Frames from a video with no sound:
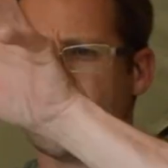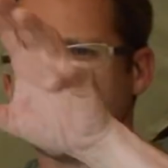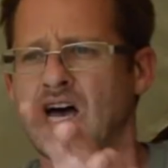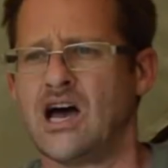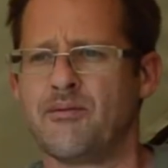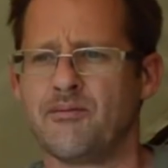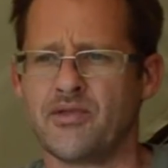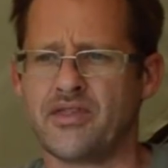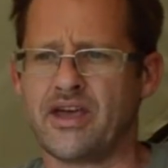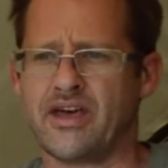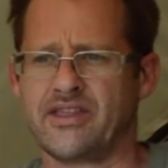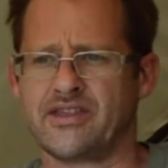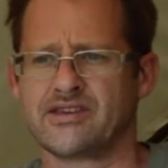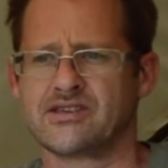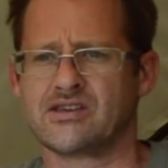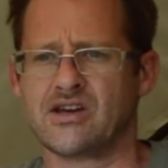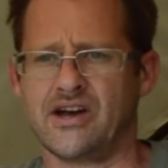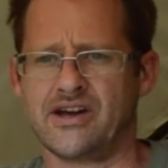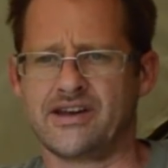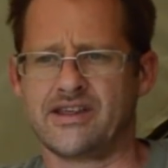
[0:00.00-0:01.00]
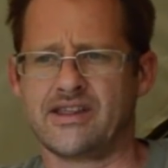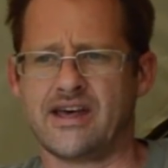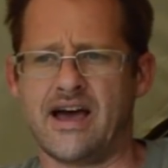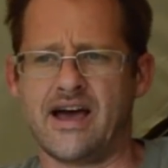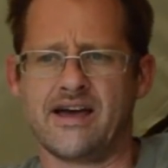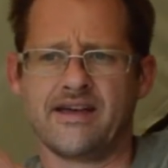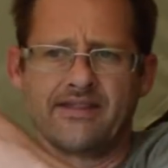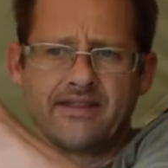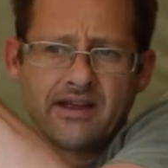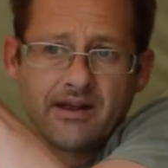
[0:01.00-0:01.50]
I'm on the other side of
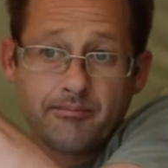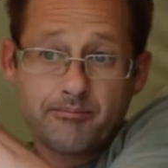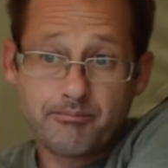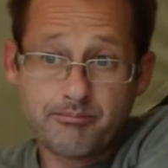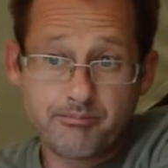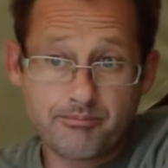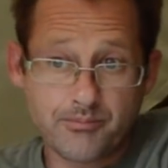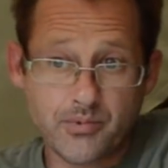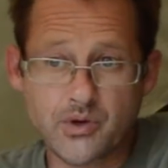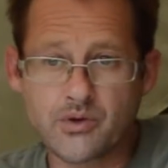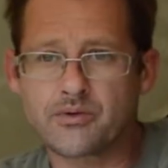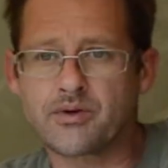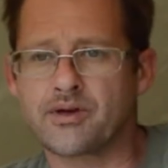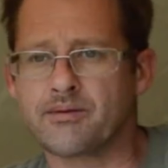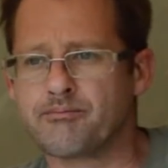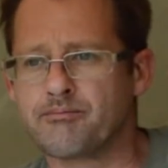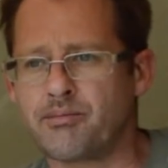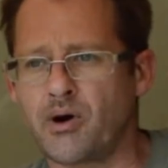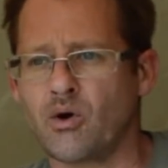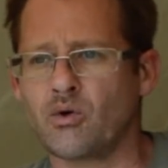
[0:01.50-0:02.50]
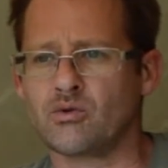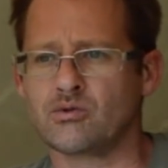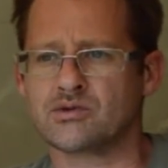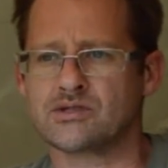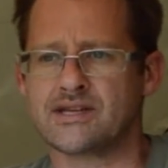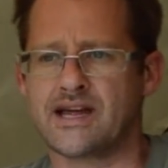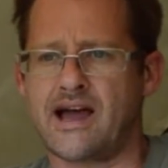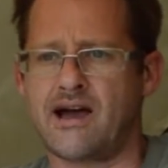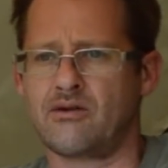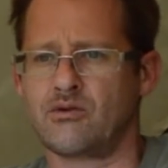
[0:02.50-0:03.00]
that, and it
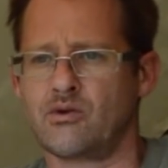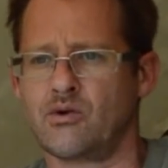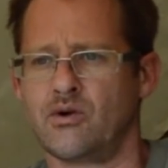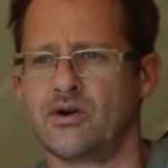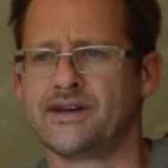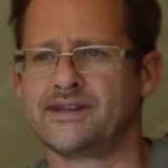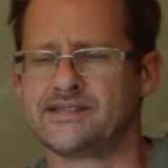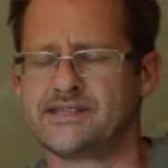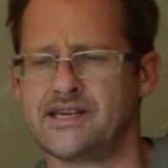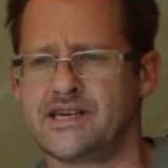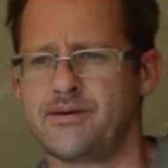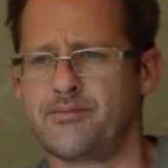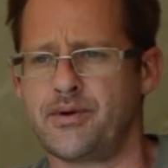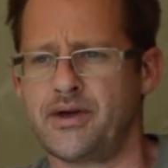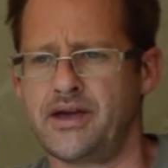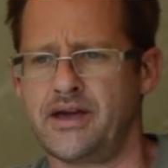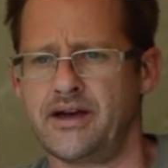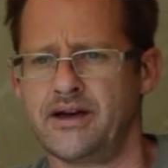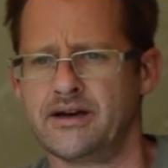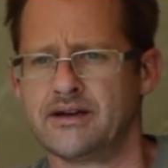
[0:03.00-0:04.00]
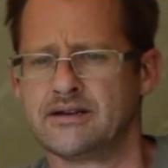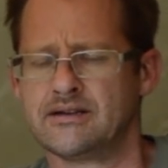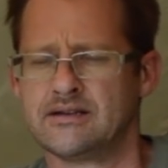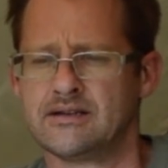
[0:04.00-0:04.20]
bowls down quite deep here.